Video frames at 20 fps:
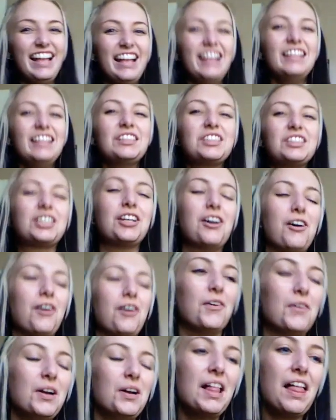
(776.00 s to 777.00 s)

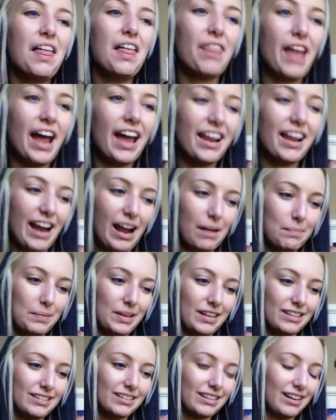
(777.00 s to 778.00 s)
So, that
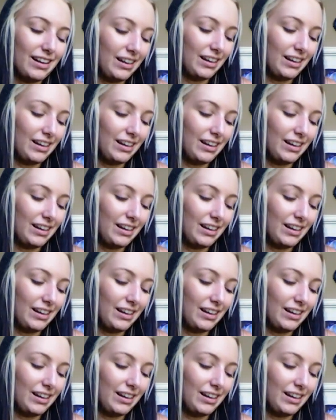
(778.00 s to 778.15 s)
happened.